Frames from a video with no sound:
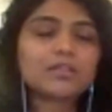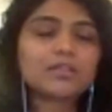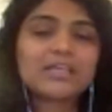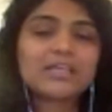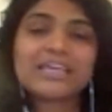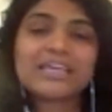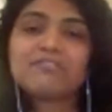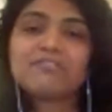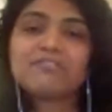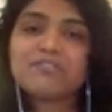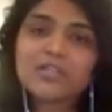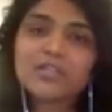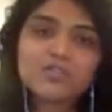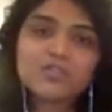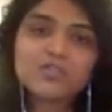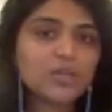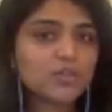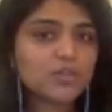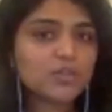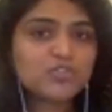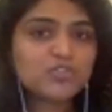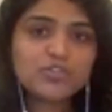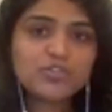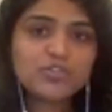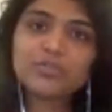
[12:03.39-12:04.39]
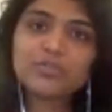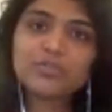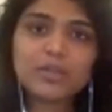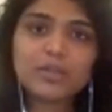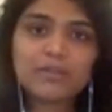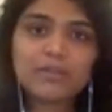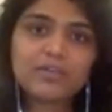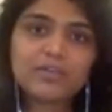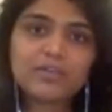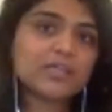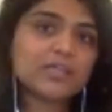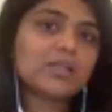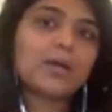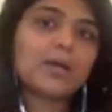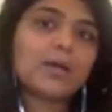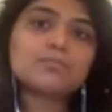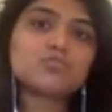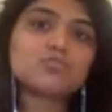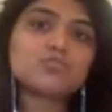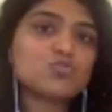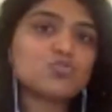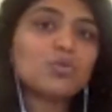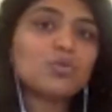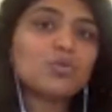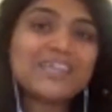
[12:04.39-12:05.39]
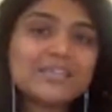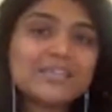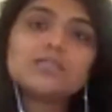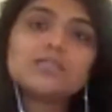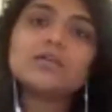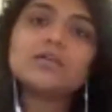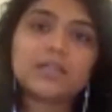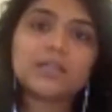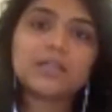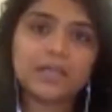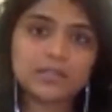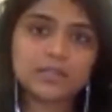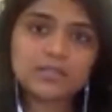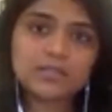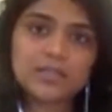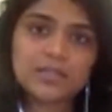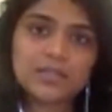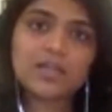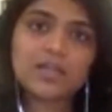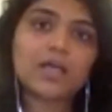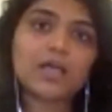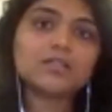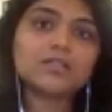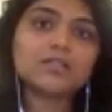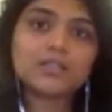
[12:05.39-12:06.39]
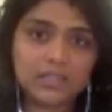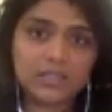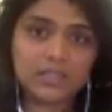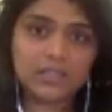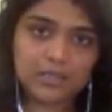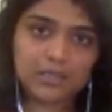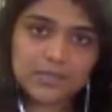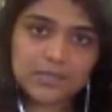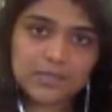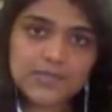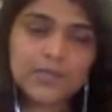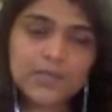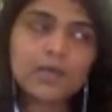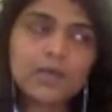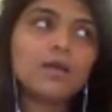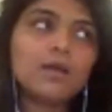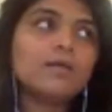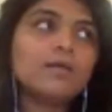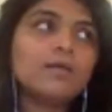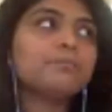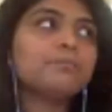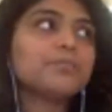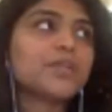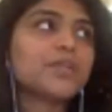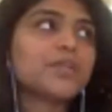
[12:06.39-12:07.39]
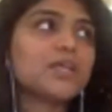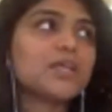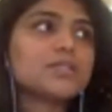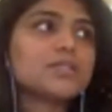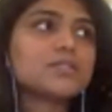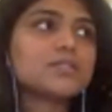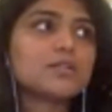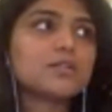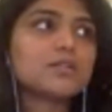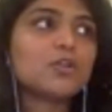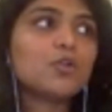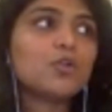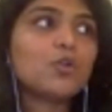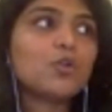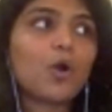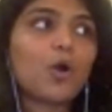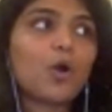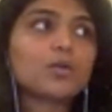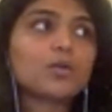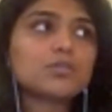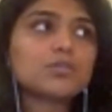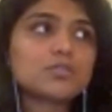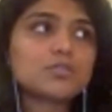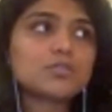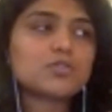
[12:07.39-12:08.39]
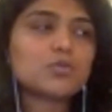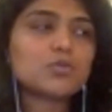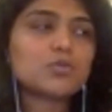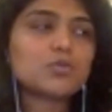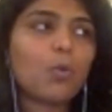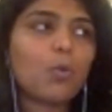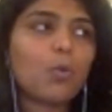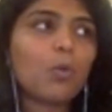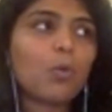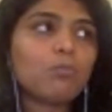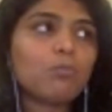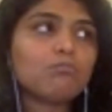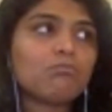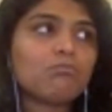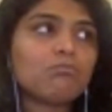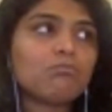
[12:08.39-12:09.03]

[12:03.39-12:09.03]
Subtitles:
the infrastructure when it comes to internet and other things is not so,